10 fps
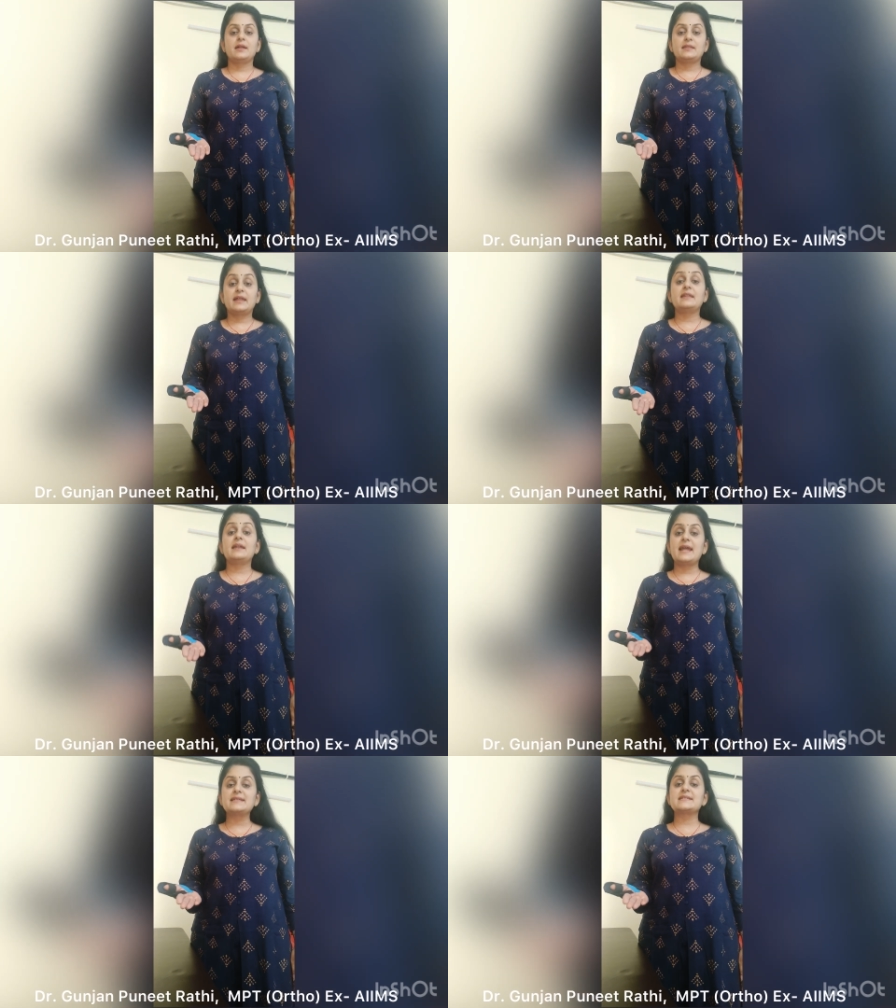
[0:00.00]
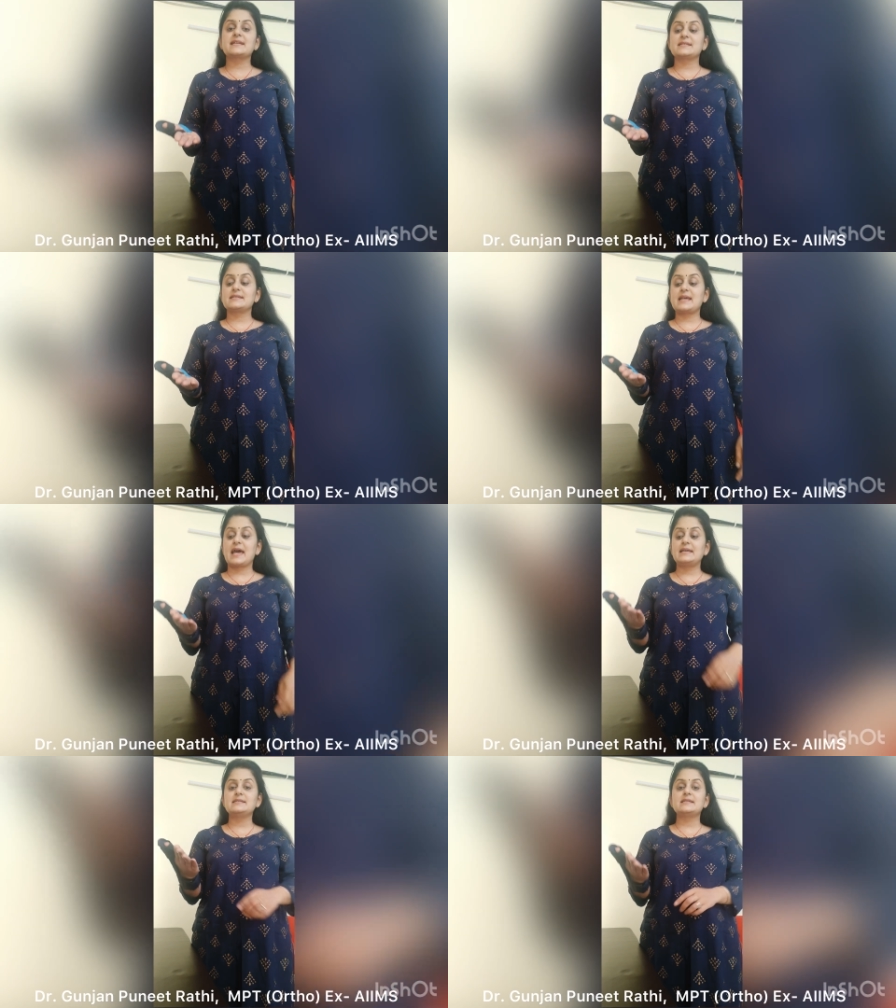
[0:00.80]
Then the next
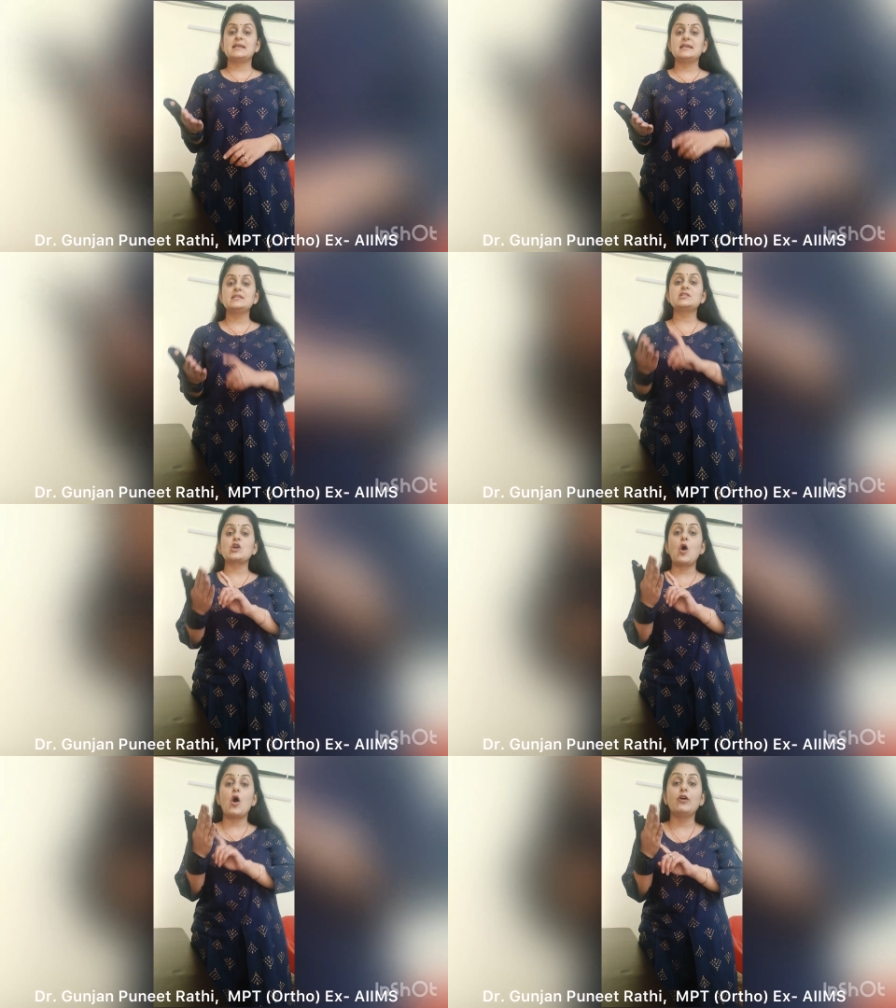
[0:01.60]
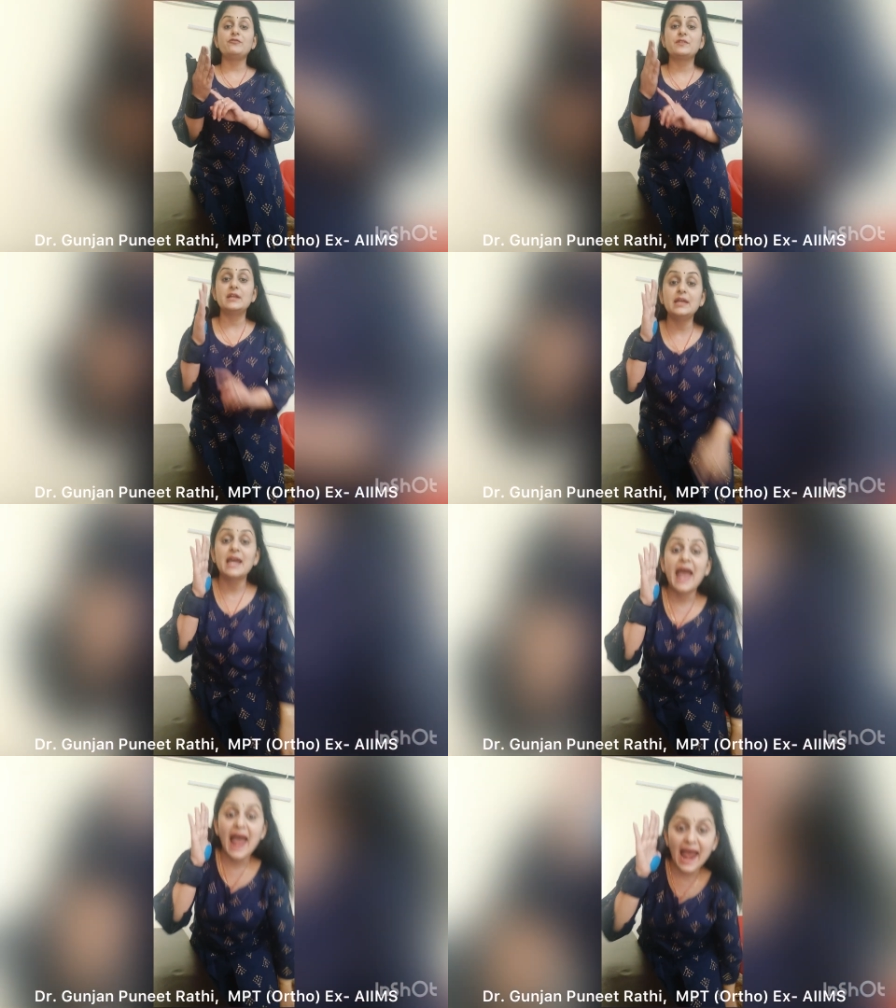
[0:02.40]
exercise is of the
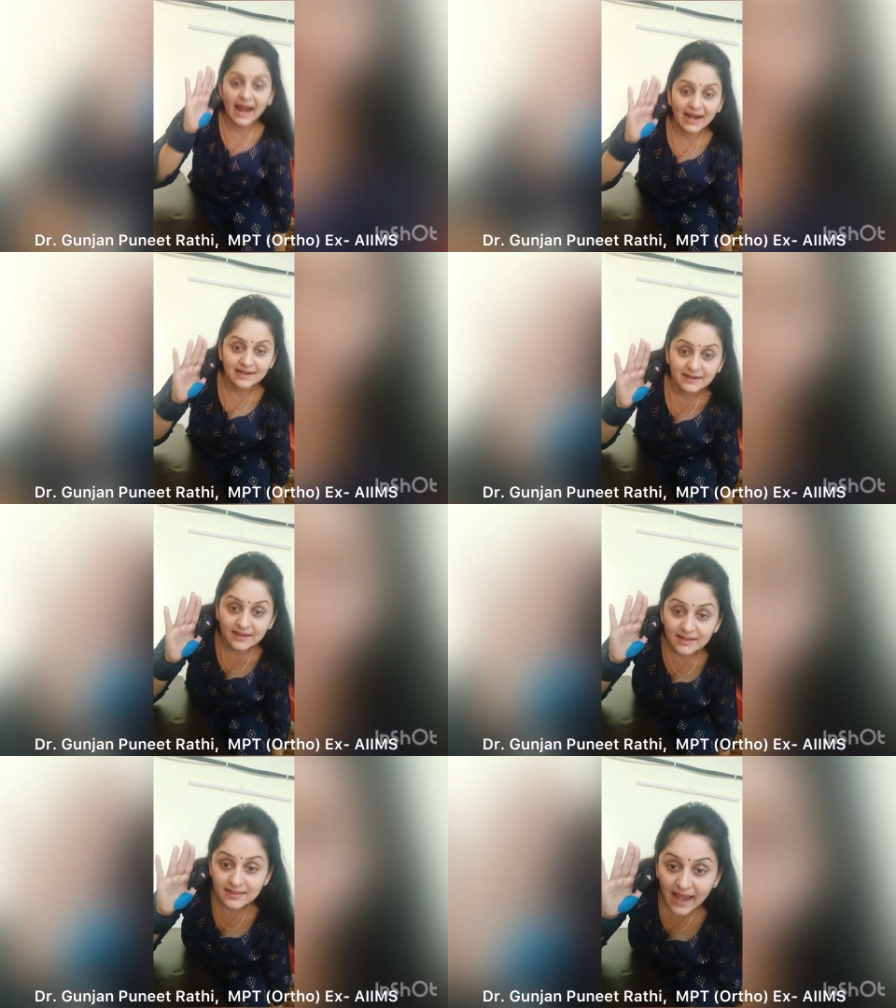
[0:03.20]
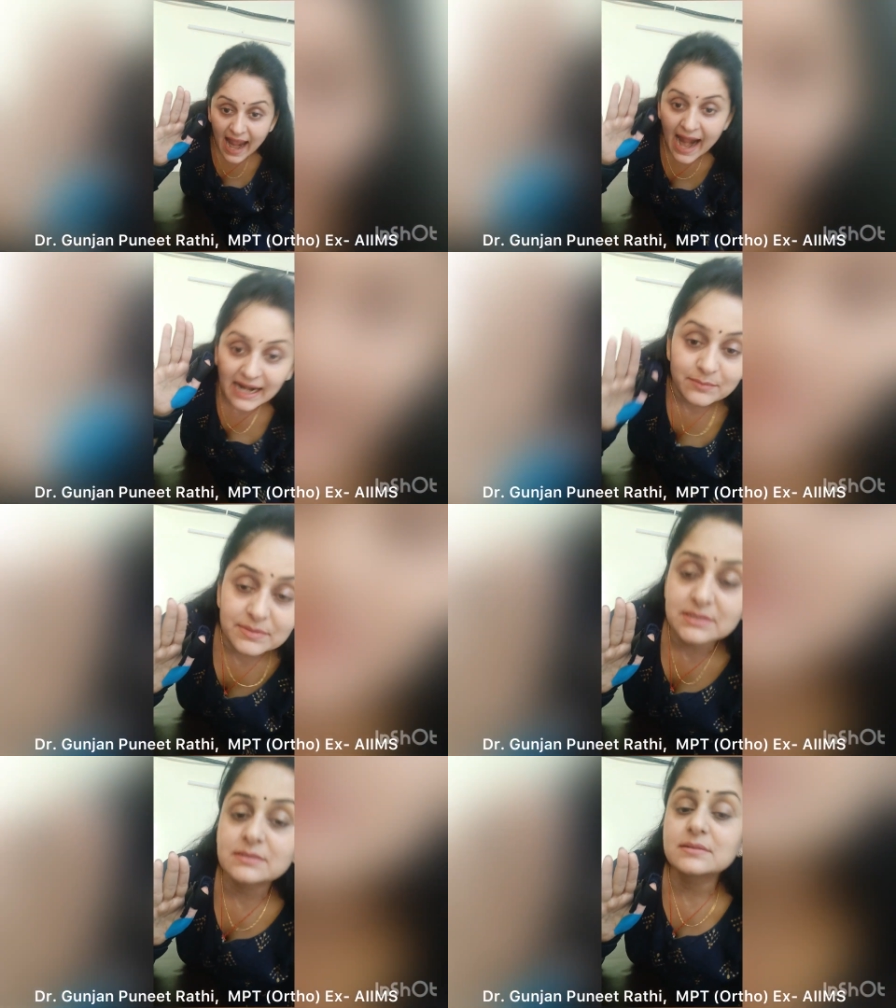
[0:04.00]
hand. The hand
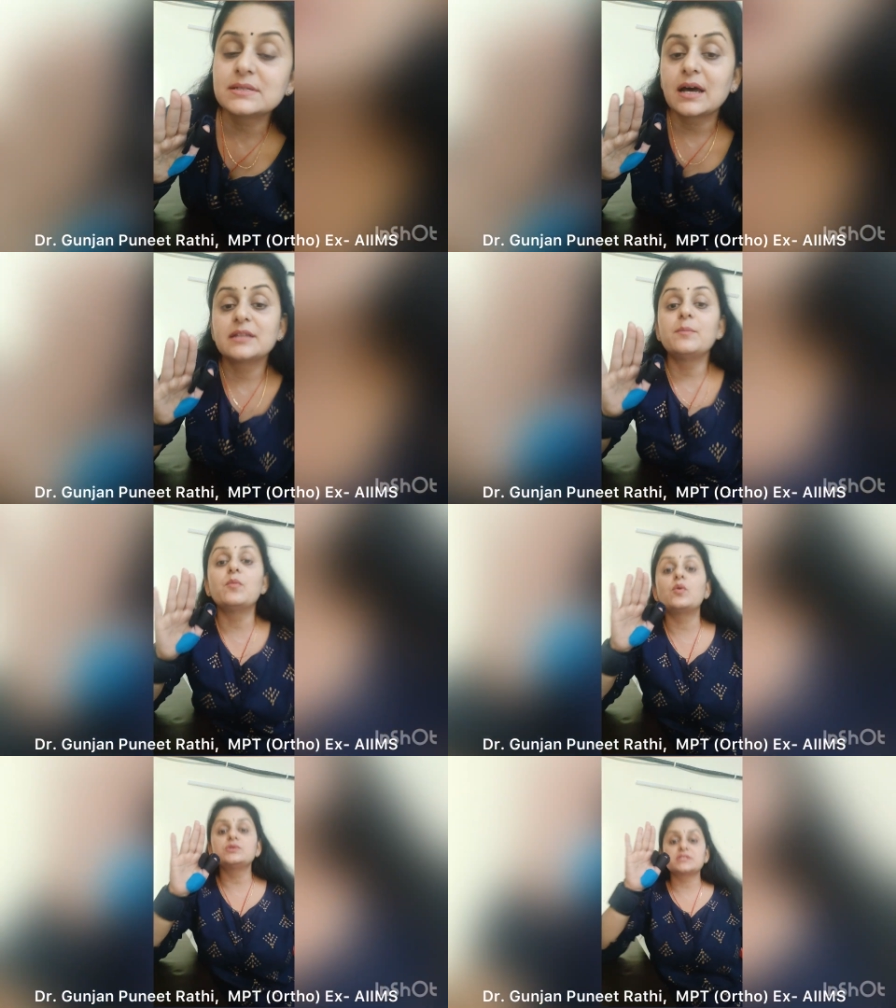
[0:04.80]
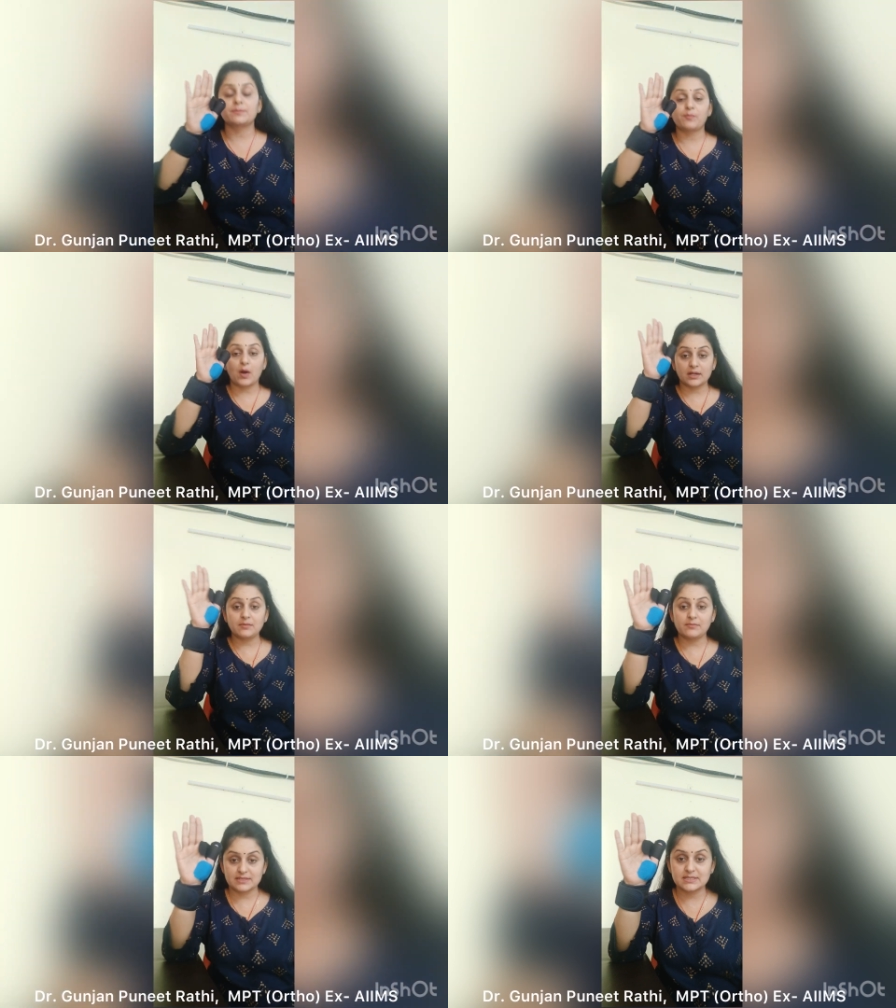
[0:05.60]
muscles are the most important
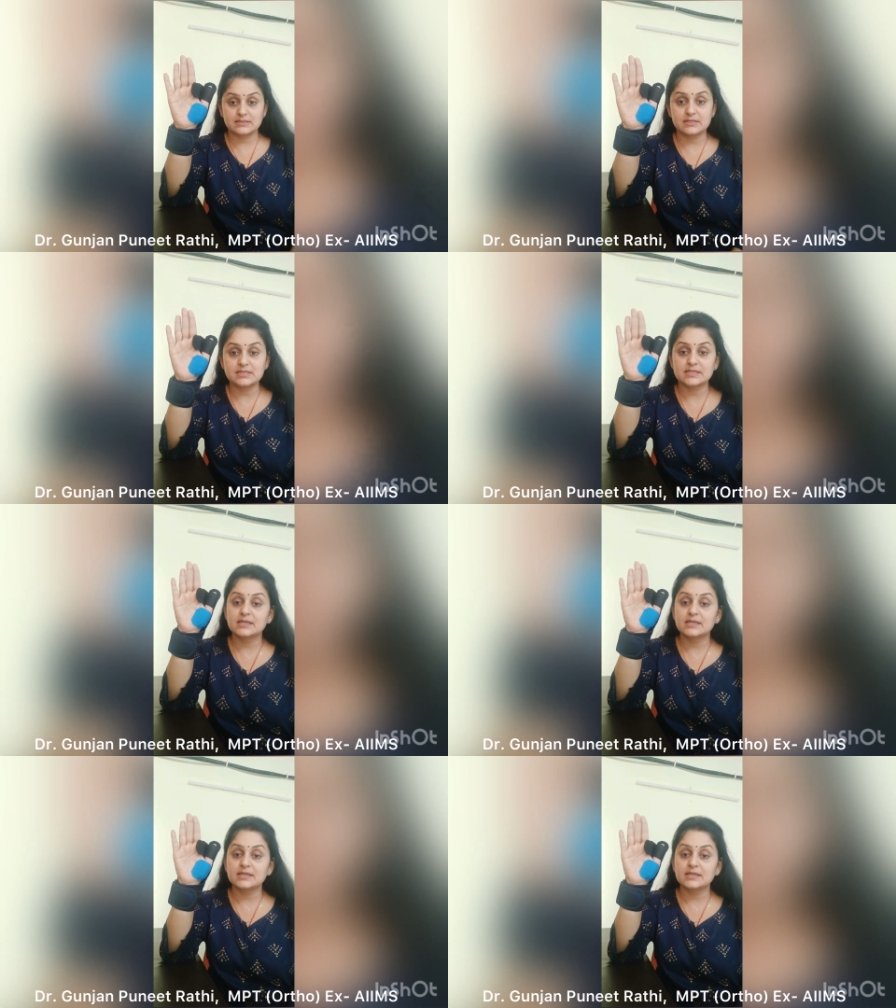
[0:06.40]
muscles